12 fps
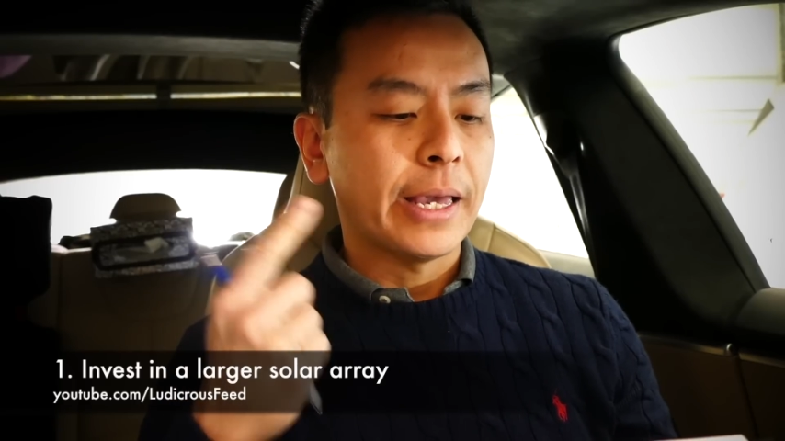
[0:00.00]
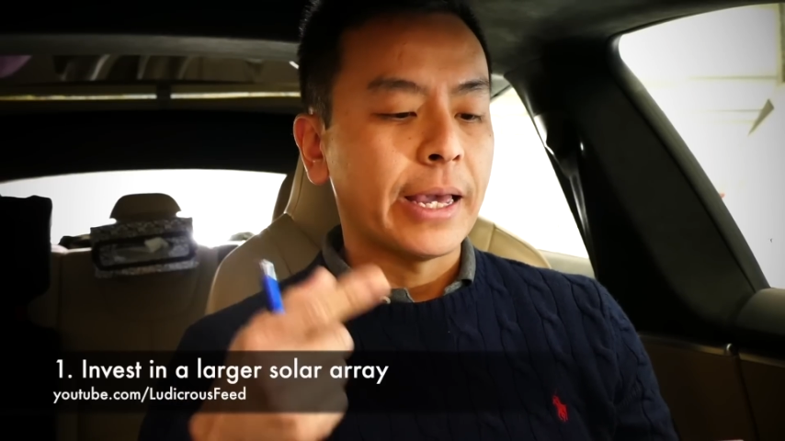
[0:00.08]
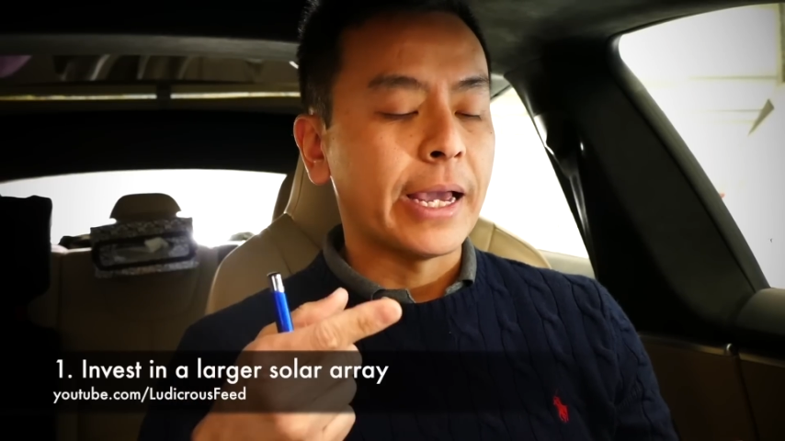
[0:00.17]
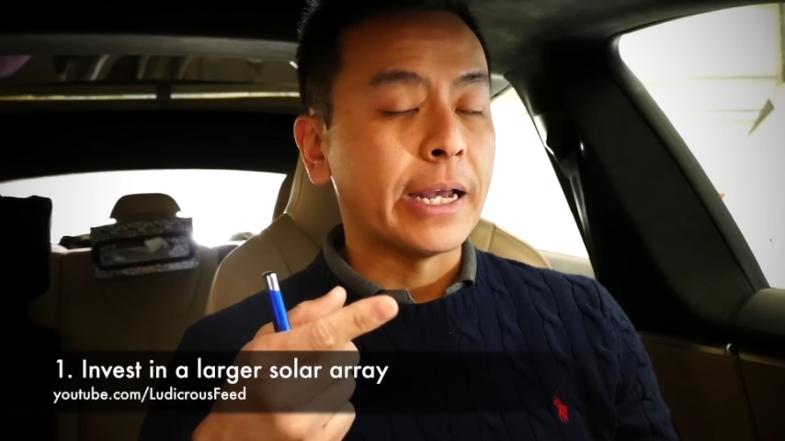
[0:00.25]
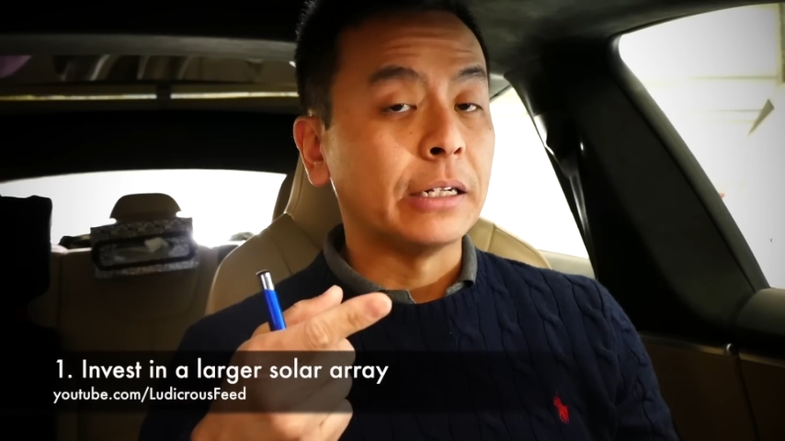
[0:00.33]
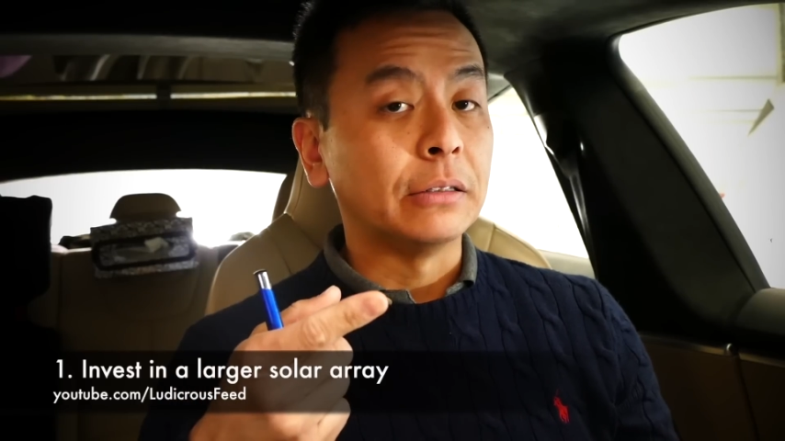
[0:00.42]

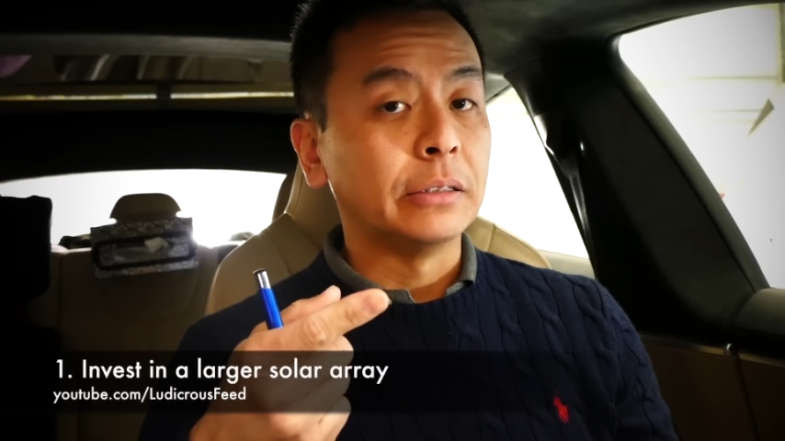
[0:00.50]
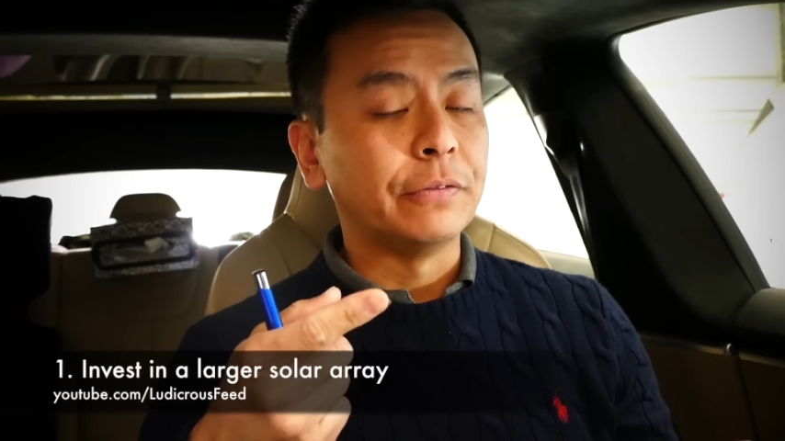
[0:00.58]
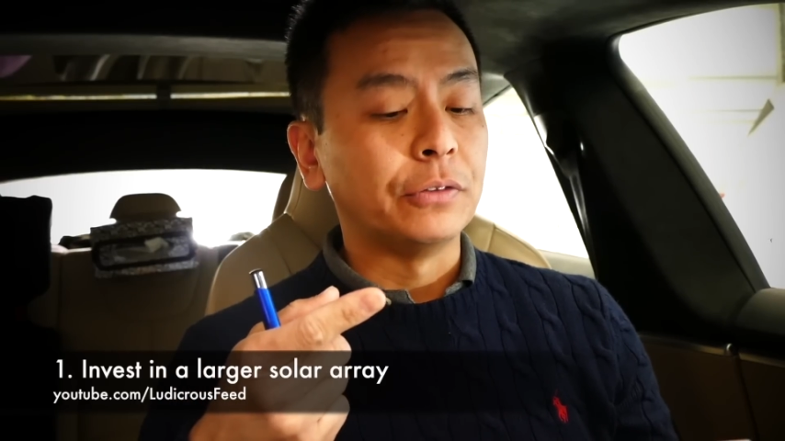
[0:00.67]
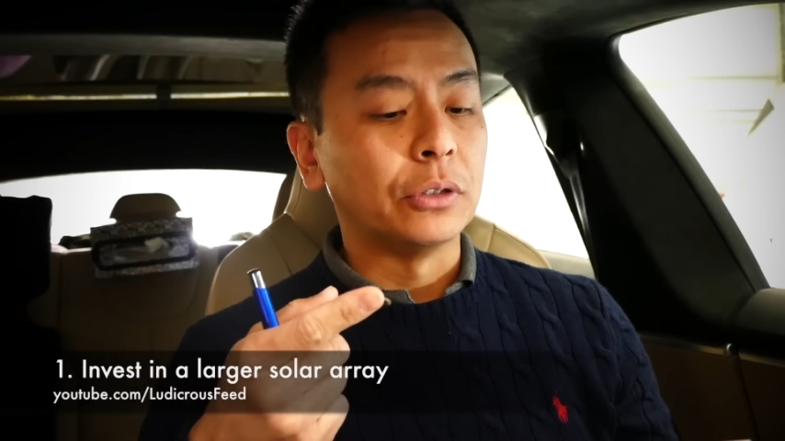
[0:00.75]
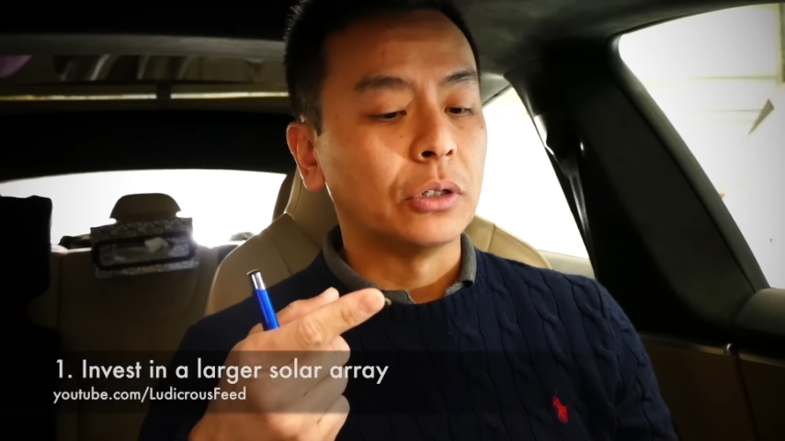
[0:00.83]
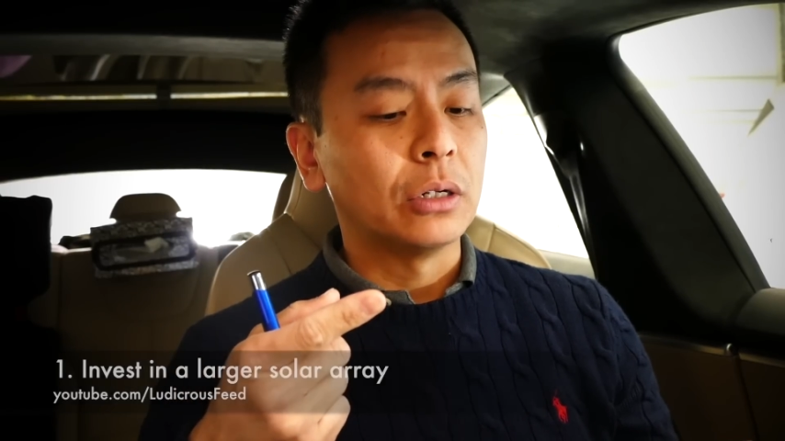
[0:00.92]
And
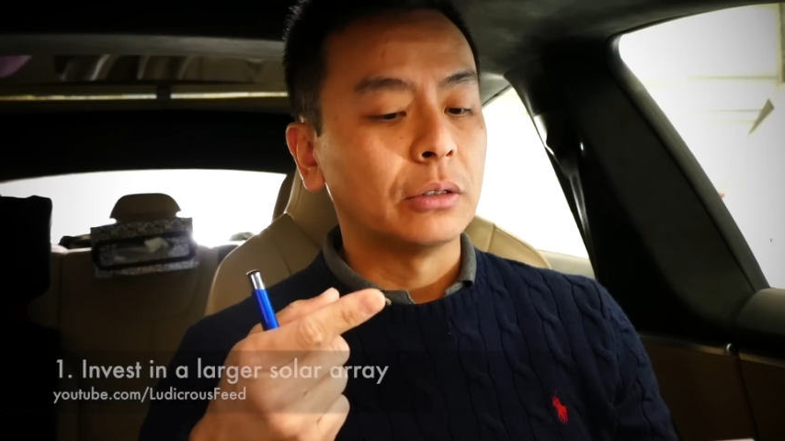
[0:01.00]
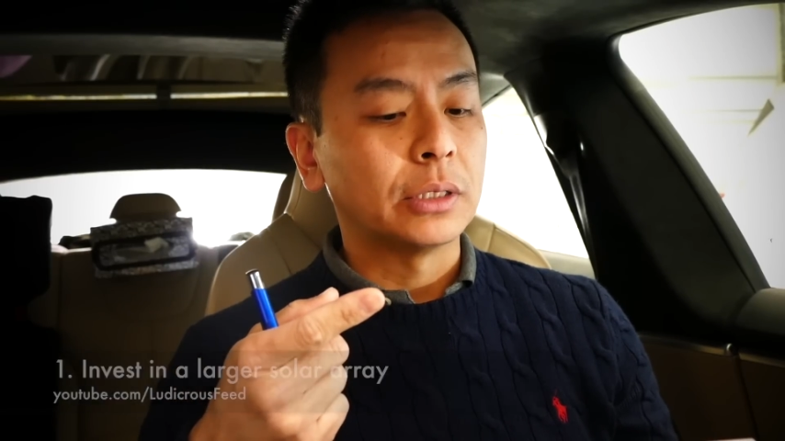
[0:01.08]
if you're not